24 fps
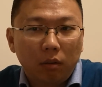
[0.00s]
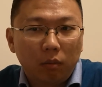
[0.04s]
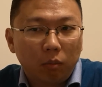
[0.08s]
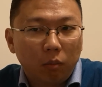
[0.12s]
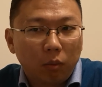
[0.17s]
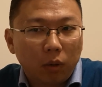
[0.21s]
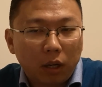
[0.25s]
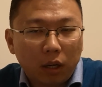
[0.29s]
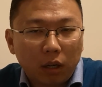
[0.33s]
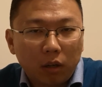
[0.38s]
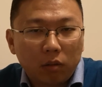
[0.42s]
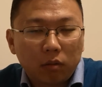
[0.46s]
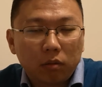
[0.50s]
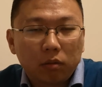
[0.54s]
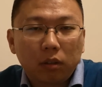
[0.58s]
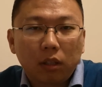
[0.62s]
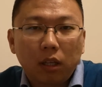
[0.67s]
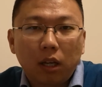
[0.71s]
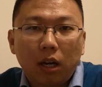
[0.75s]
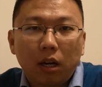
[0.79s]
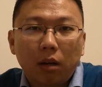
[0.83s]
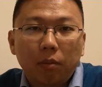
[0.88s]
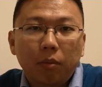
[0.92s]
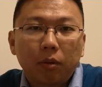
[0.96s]
well,
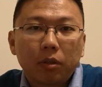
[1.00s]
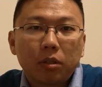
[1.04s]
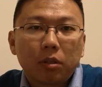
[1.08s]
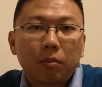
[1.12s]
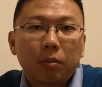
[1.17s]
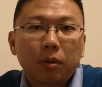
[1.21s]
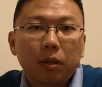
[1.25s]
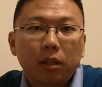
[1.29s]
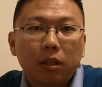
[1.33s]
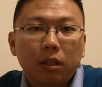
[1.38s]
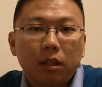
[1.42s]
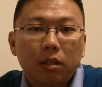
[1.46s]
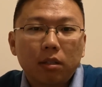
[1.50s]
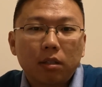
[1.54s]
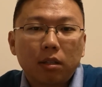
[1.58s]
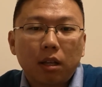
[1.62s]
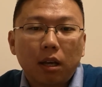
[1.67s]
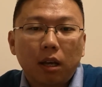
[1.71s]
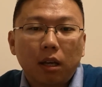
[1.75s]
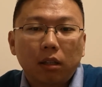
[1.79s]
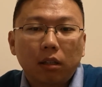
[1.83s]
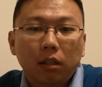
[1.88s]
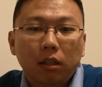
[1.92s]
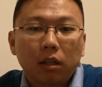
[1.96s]
the other possibility is
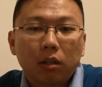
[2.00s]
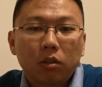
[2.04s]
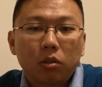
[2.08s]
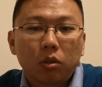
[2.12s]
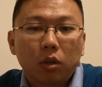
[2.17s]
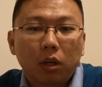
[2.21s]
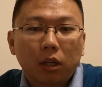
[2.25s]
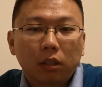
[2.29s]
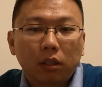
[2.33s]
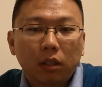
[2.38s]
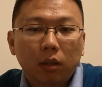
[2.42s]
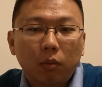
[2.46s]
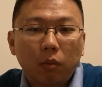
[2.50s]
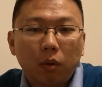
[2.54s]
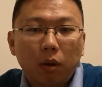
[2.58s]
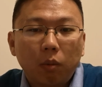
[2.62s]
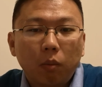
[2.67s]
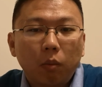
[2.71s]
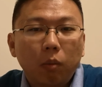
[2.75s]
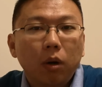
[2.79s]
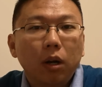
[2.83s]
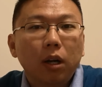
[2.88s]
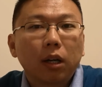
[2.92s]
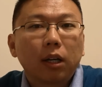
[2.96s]
that the contractor will
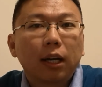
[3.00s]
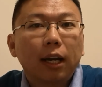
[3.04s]
work